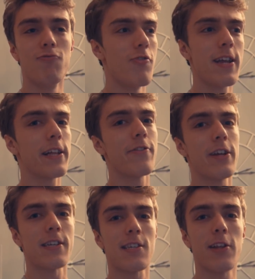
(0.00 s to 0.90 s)

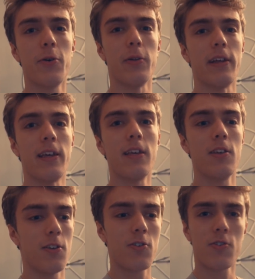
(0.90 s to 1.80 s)
really slowly,
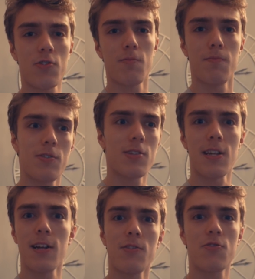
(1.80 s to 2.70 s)
you're gonna
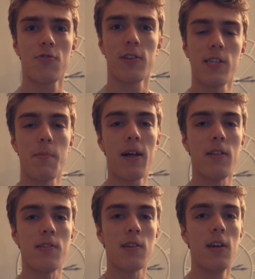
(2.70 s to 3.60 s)
start struggling to
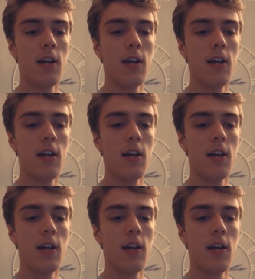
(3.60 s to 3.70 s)
balance.